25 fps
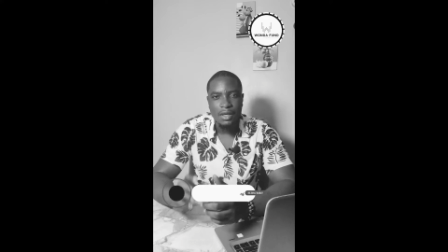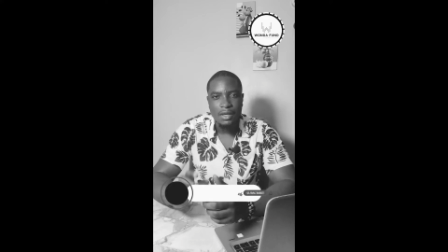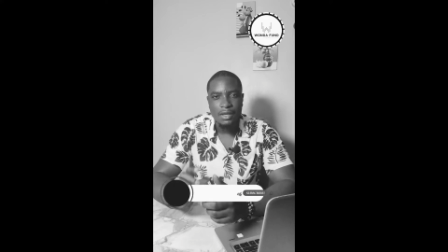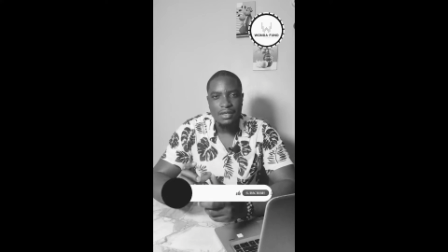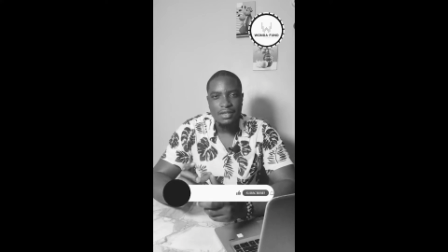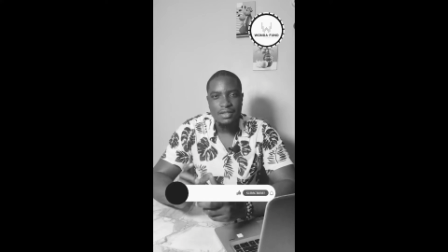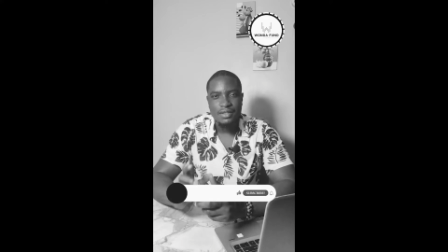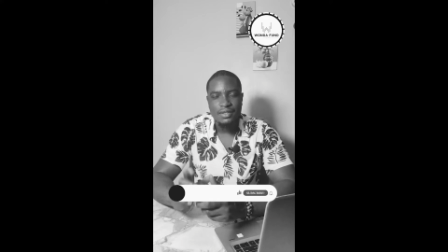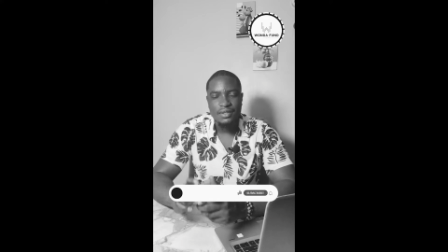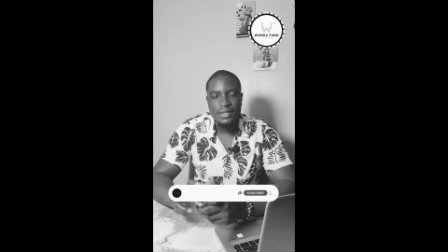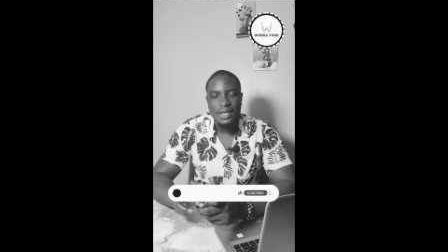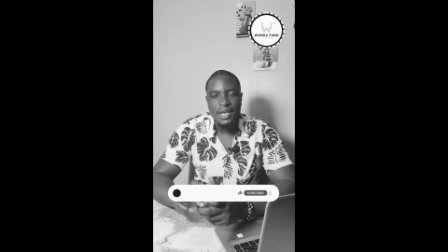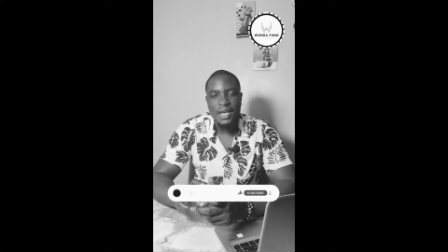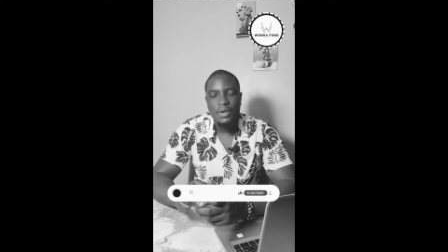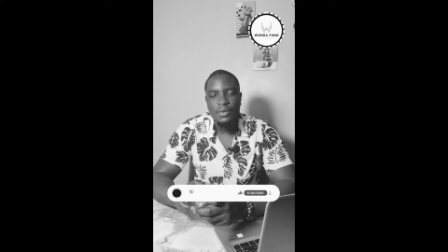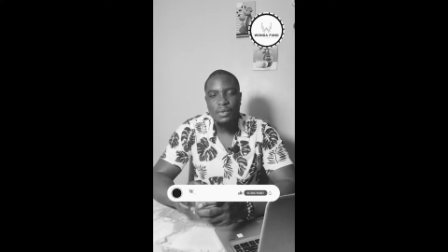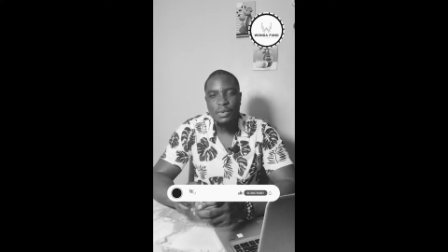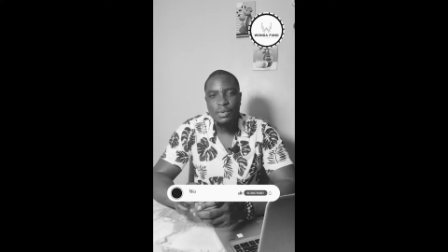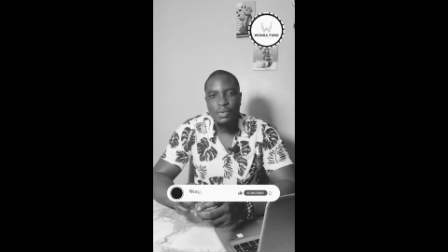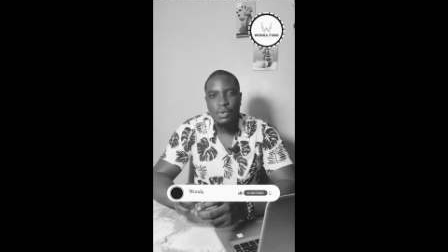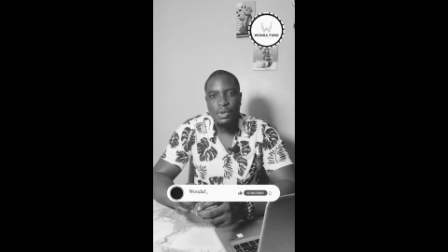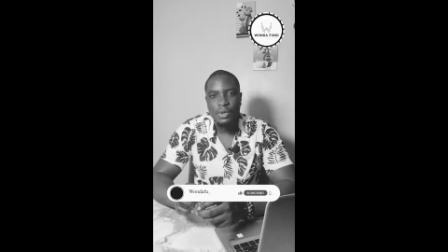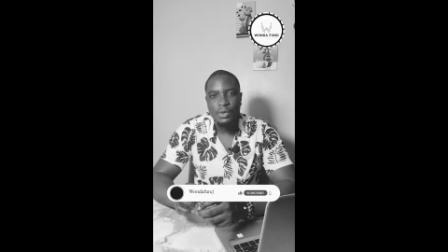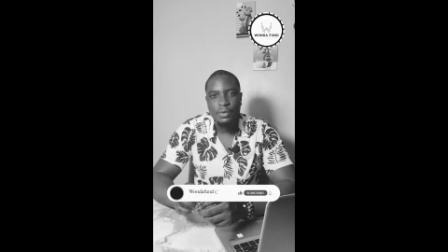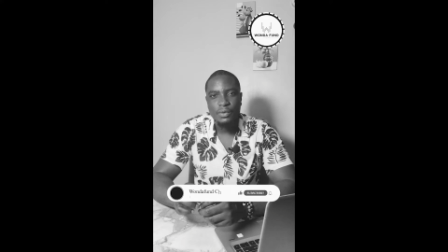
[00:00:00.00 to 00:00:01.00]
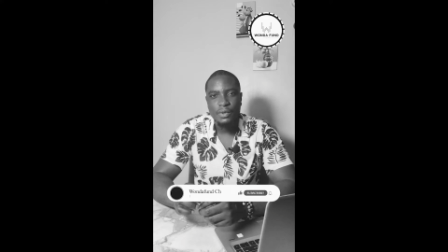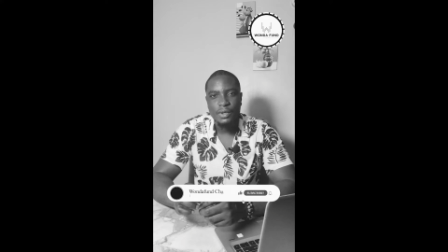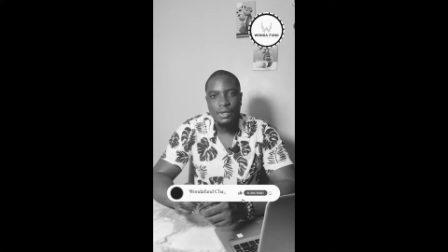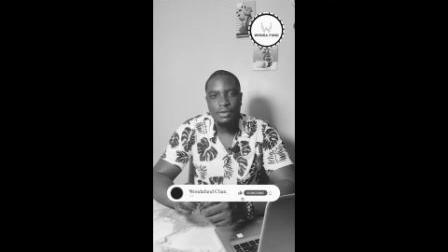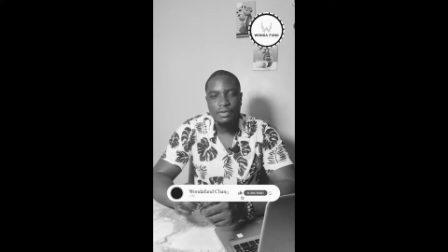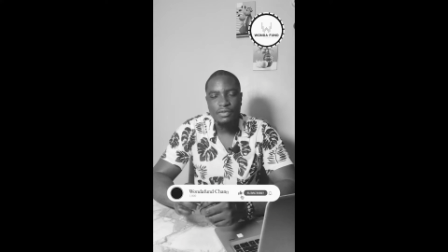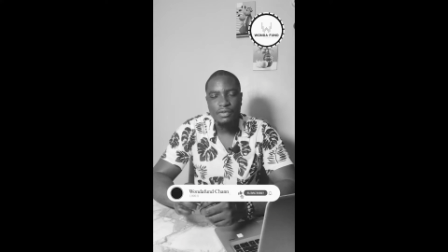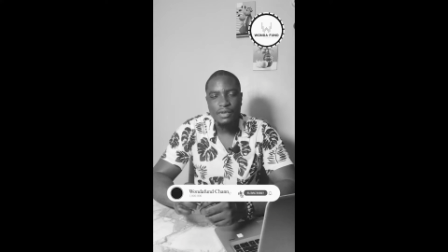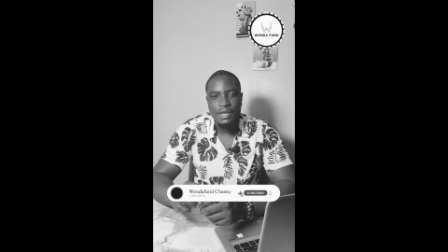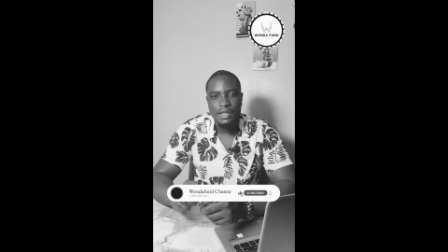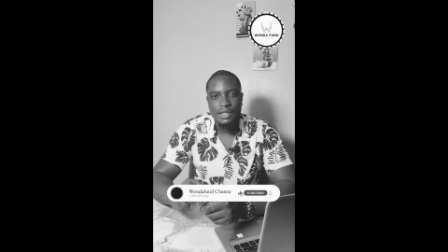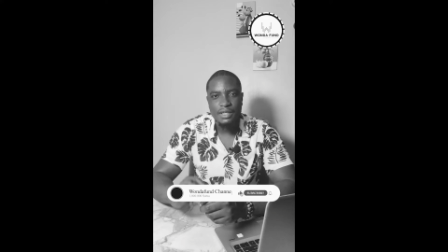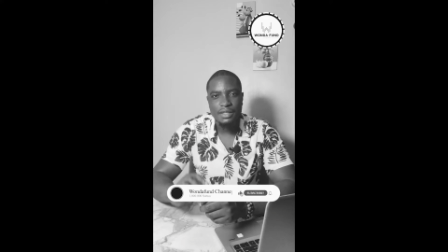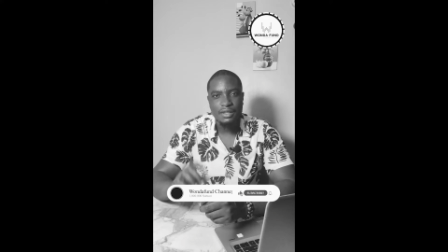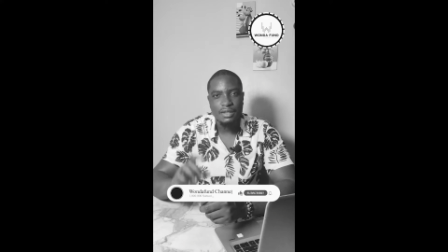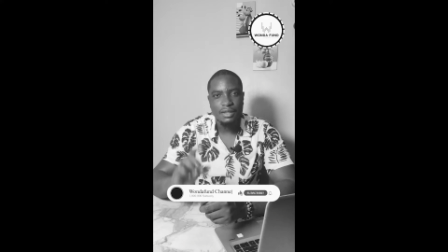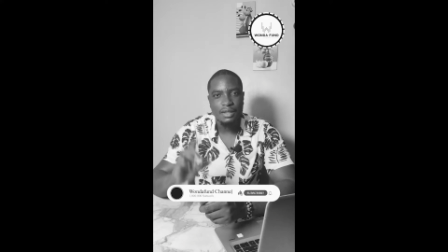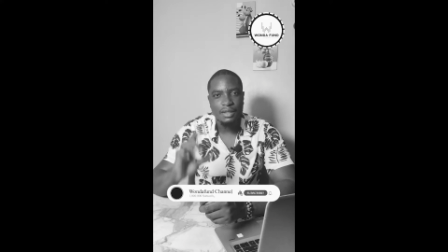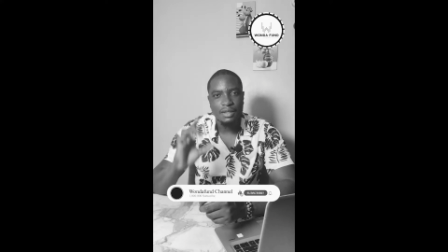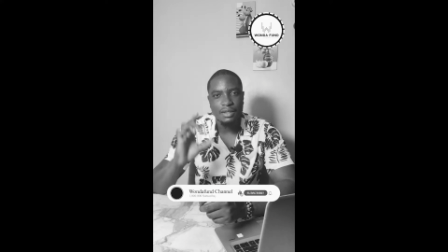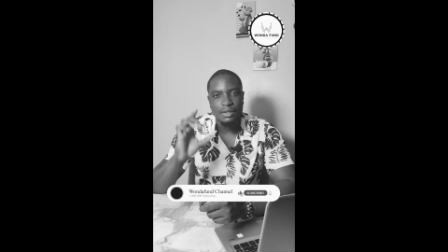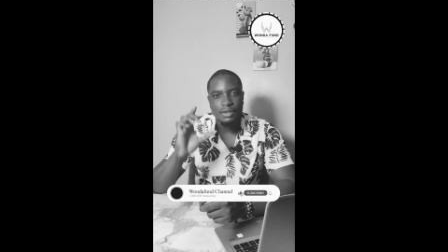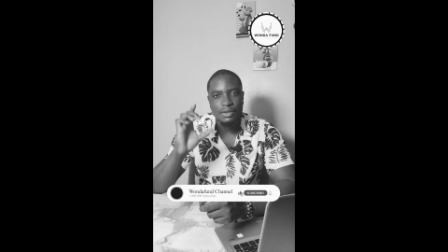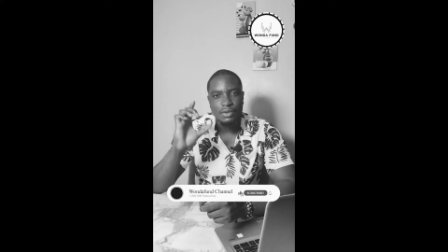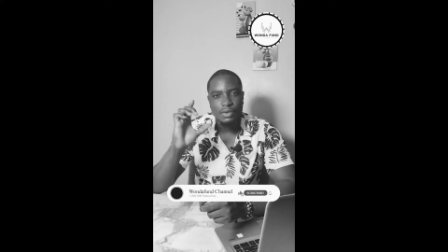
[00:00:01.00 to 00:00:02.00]
Say we want to invest
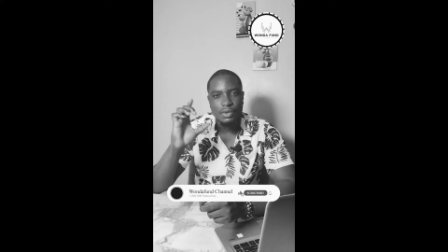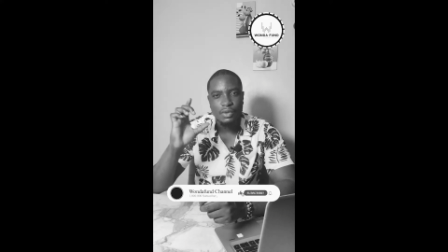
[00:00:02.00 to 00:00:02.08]
in